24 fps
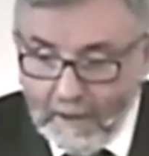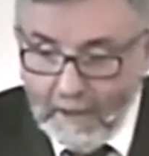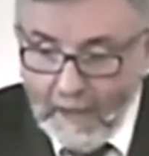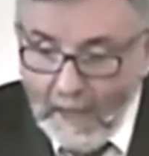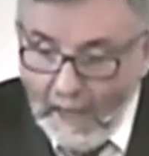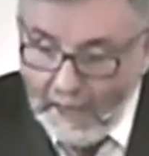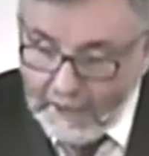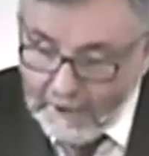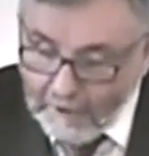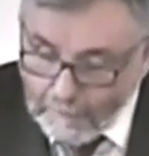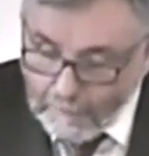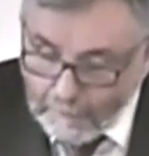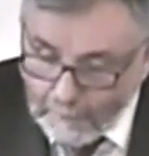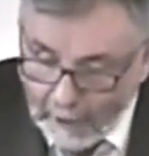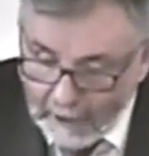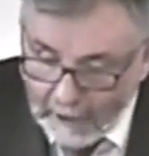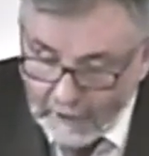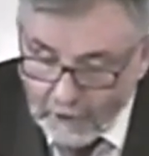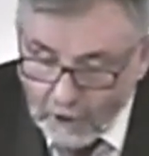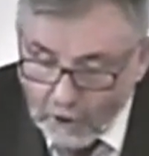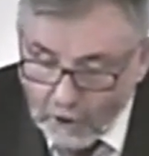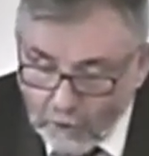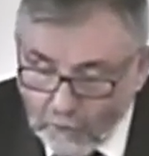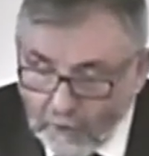And if by
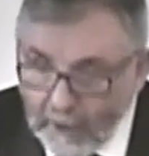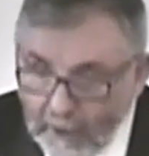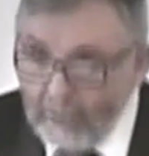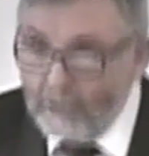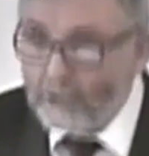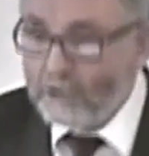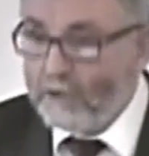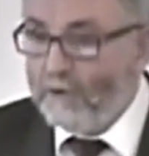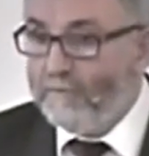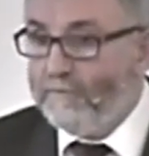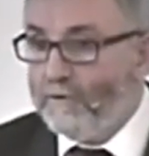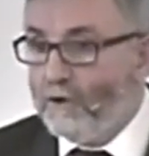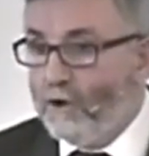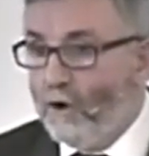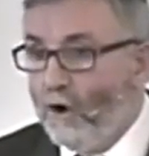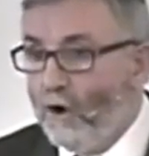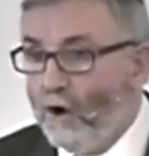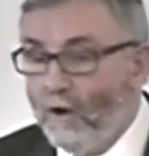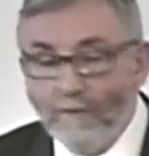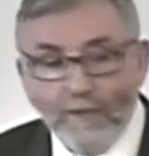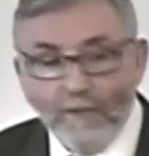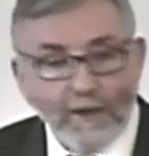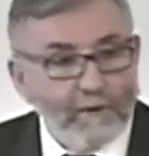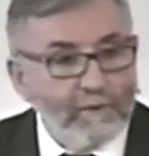the grace of
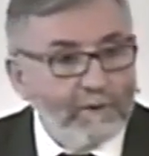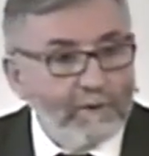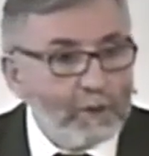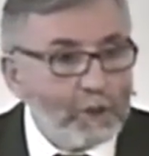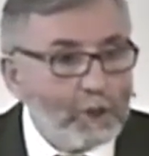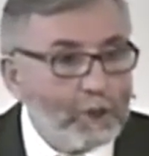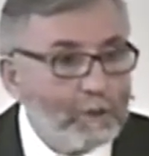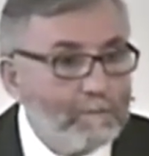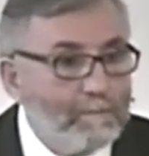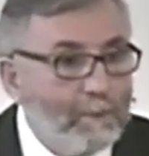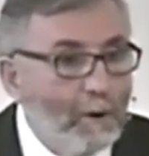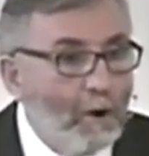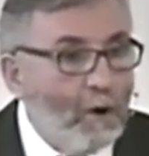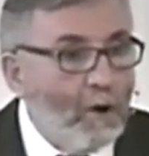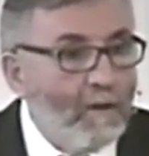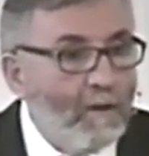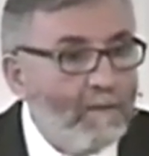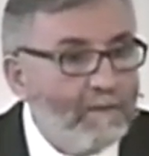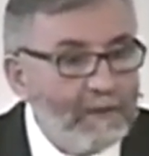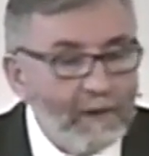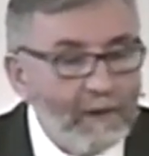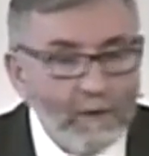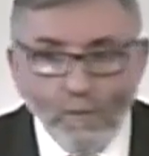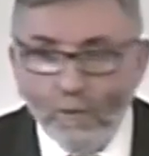God they
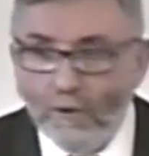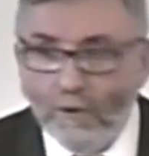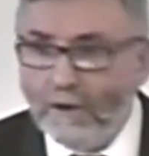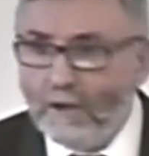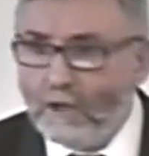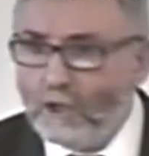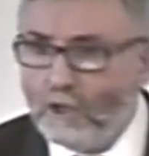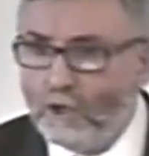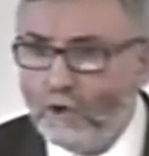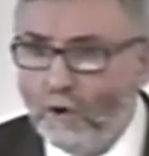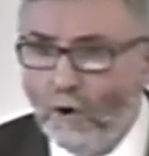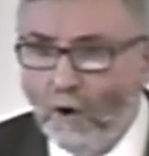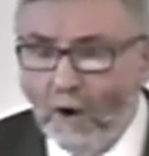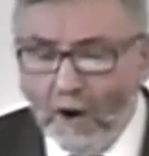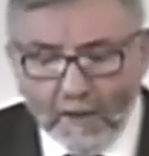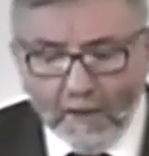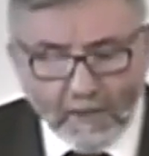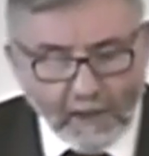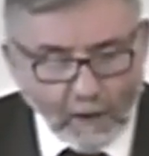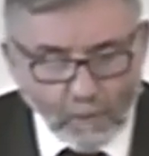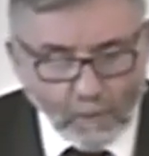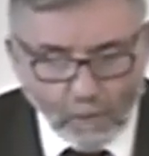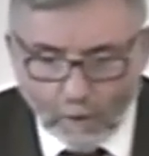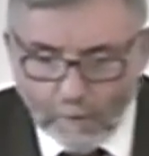respond, then what a joy
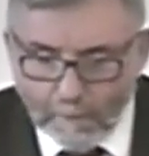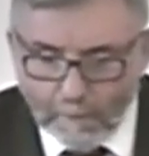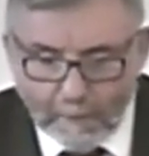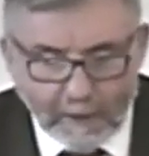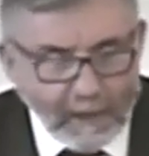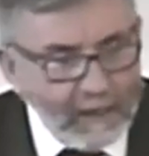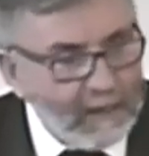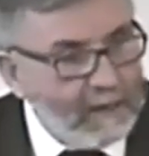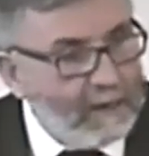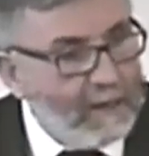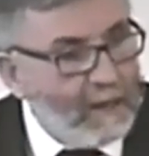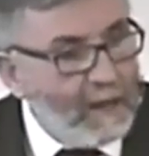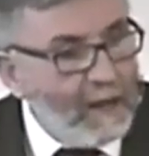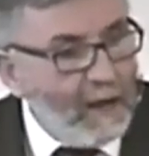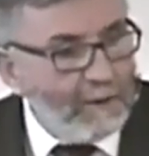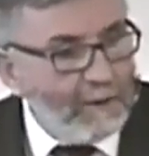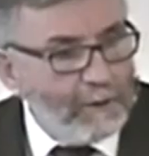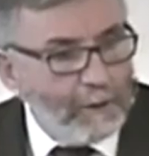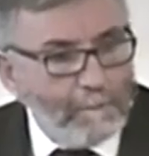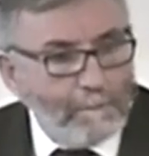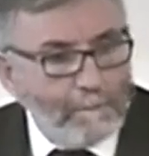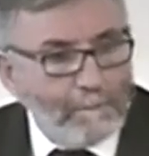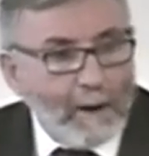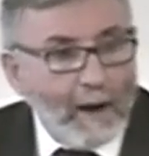that will be. And
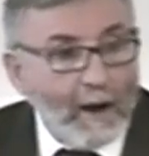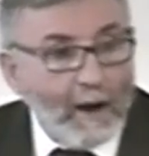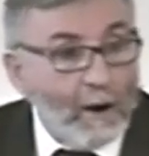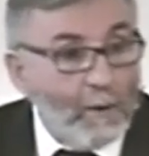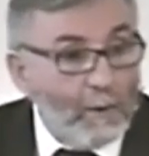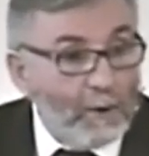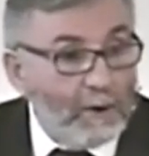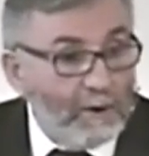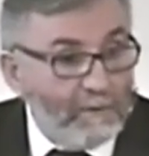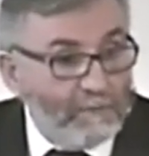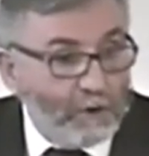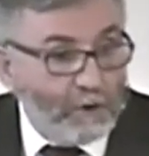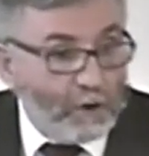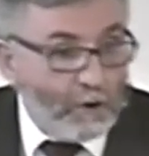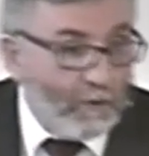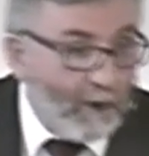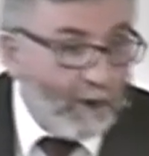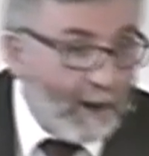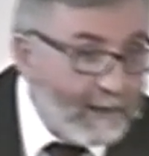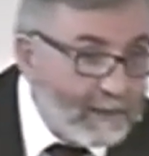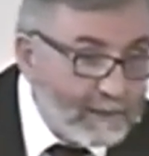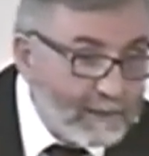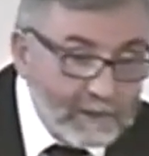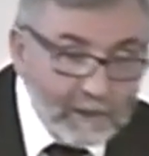the power of
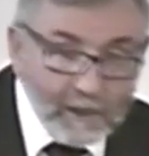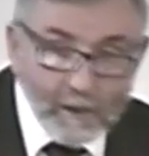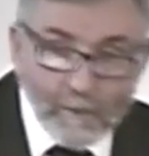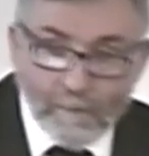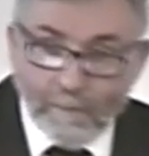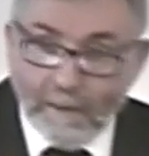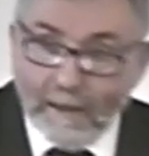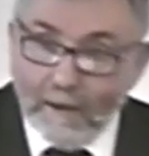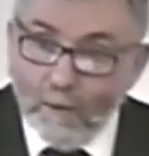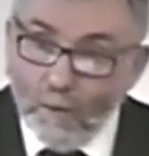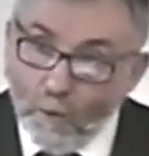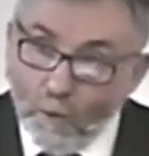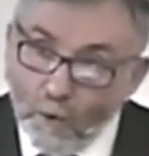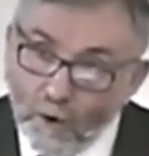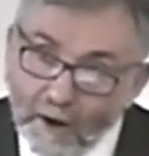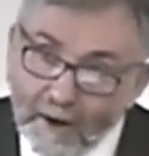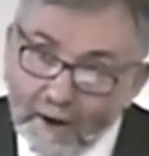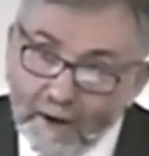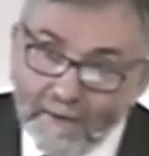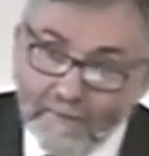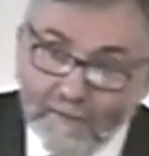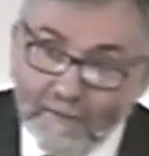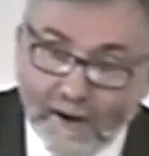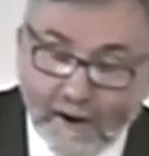Christ can be at work
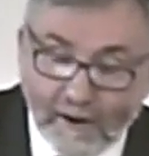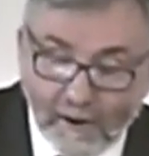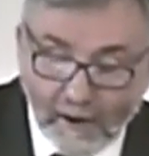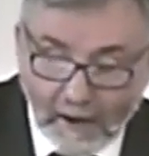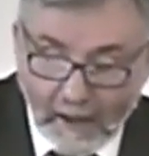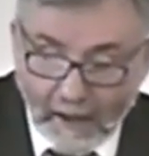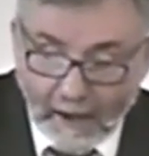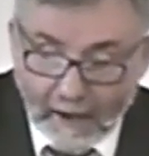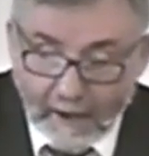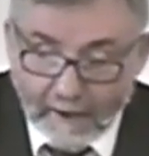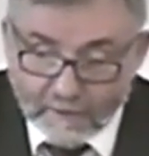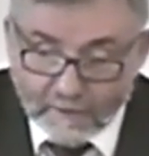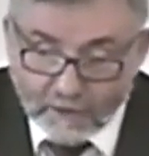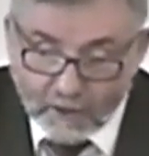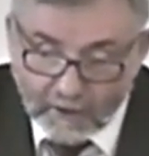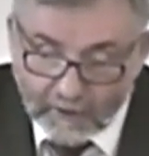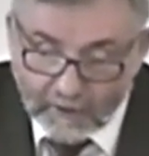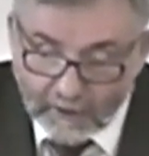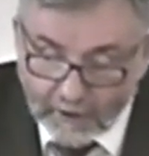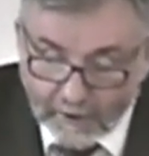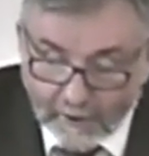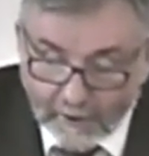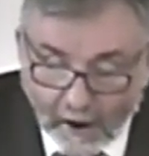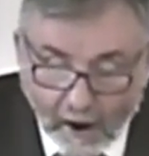in their lives and in
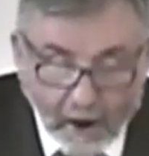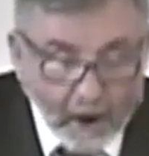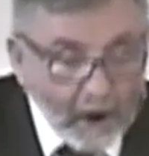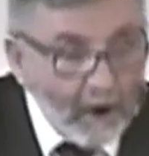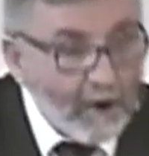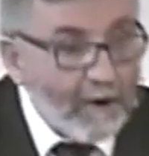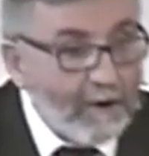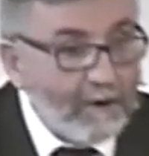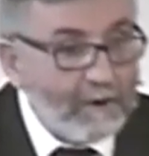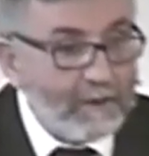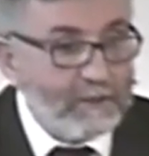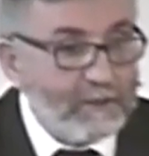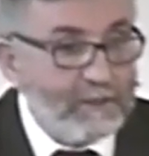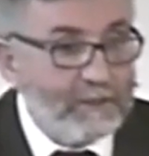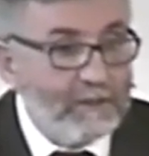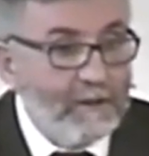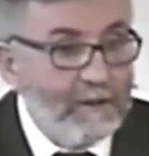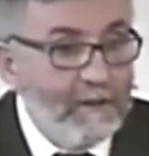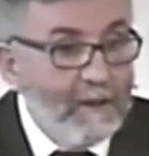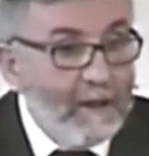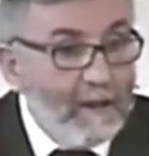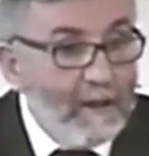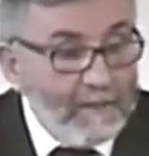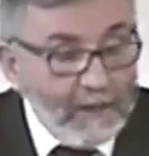their hearts.
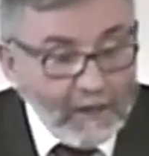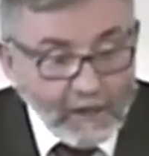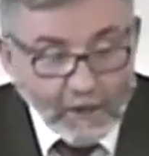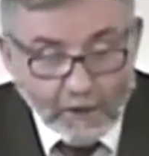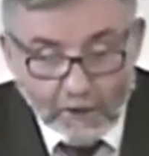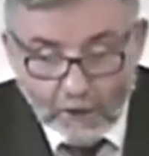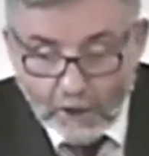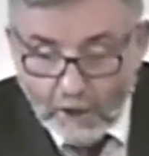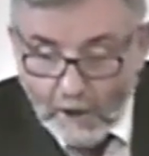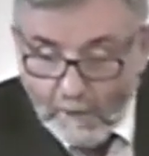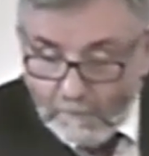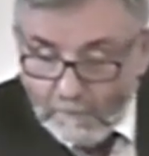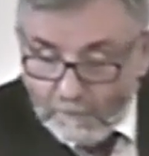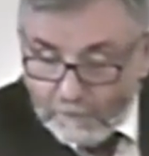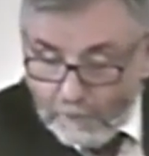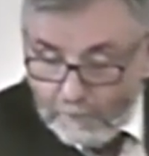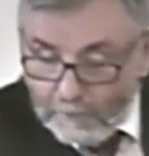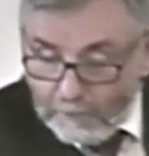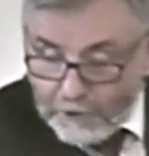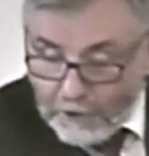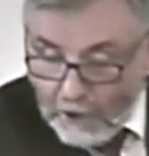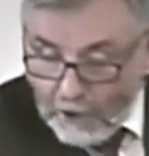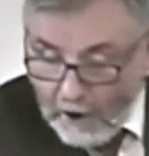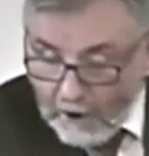They can come from
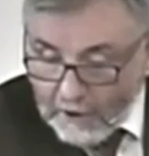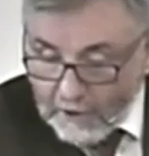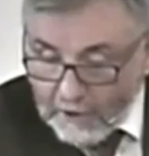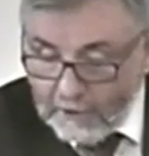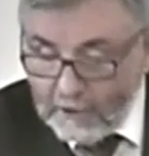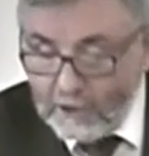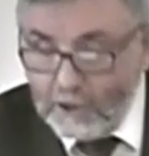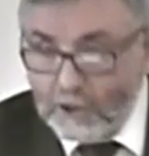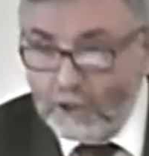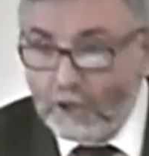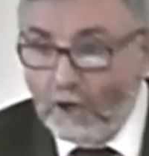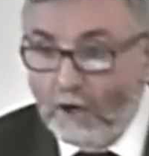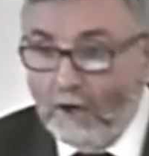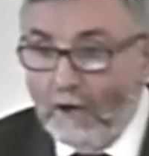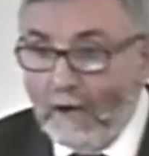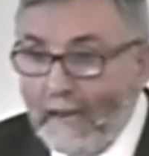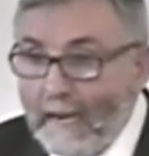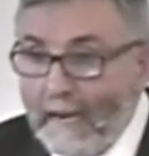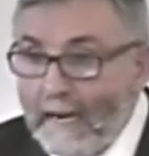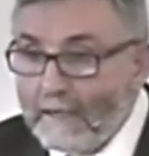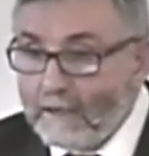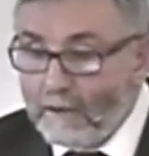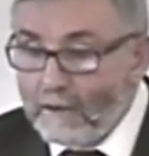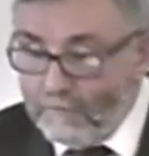darkness to
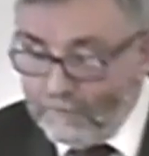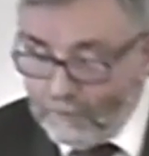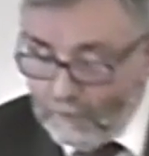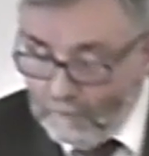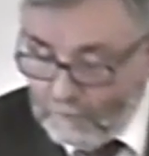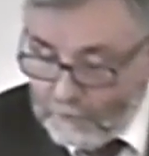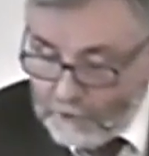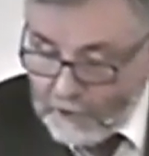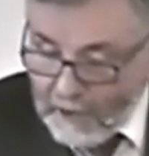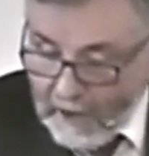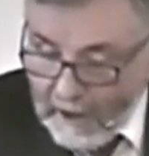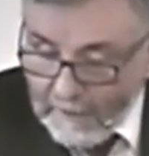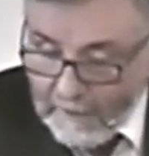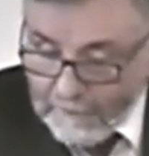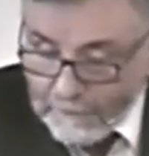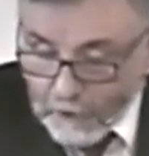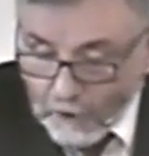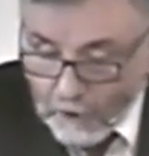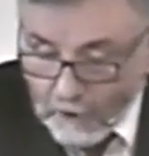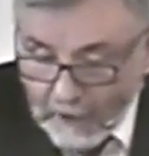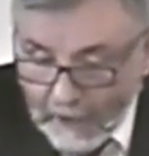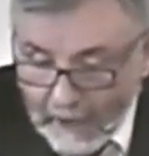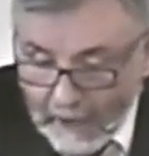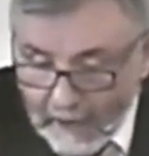light and from death to
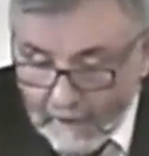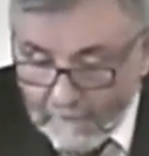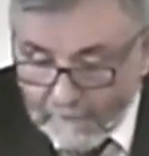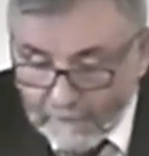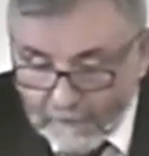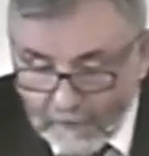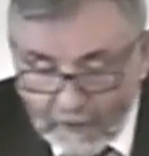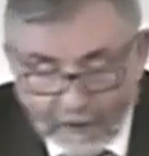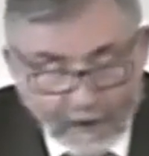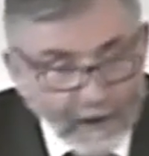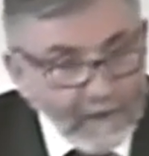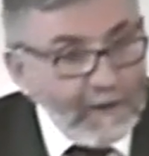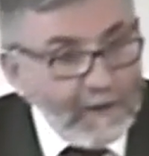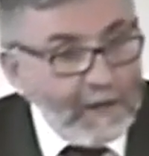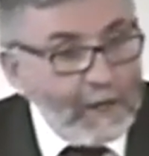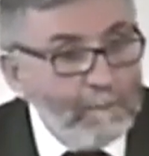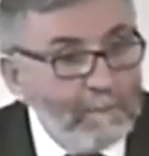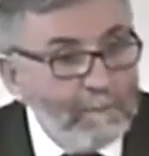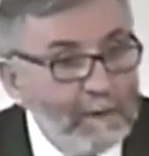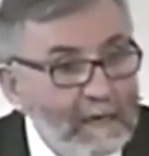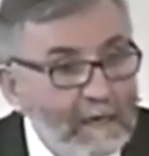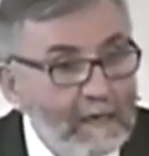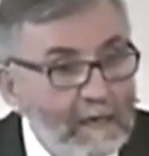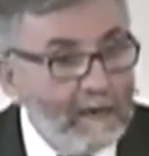life. They can
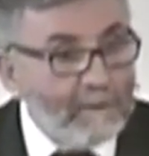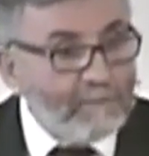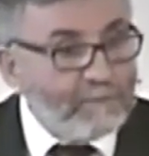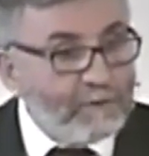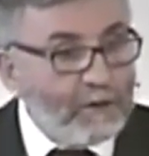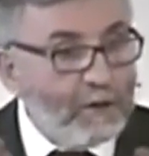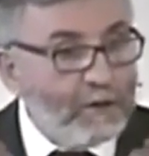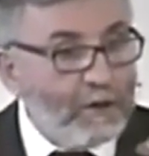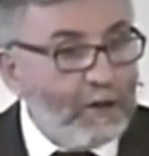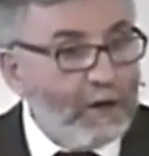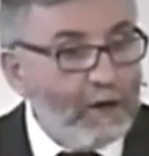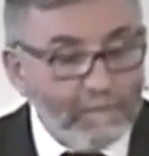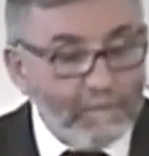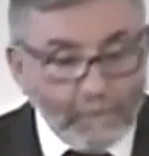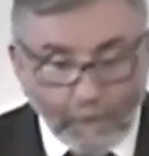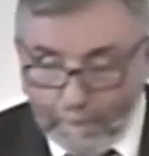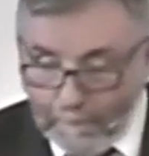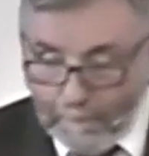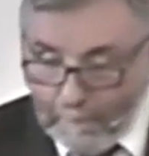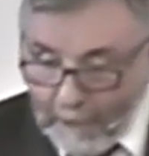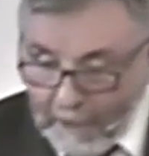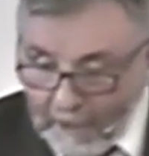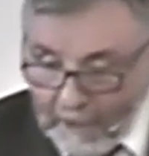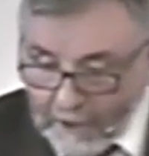be lifted out of the
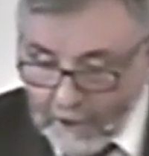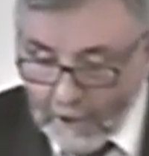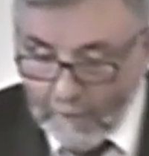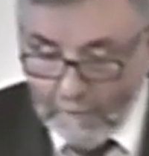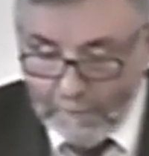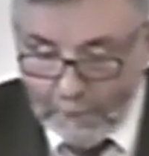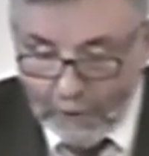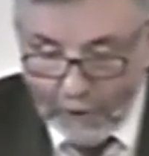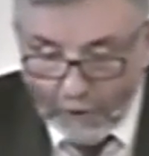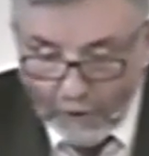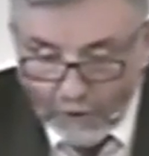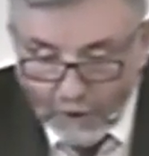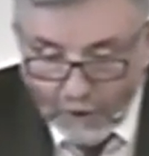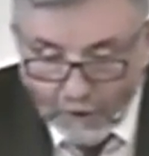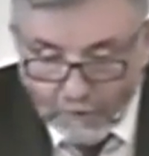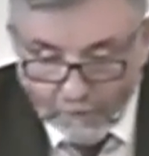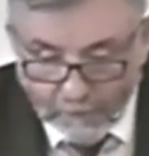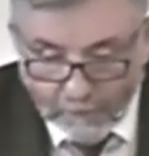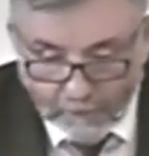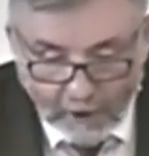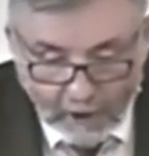pit and put on a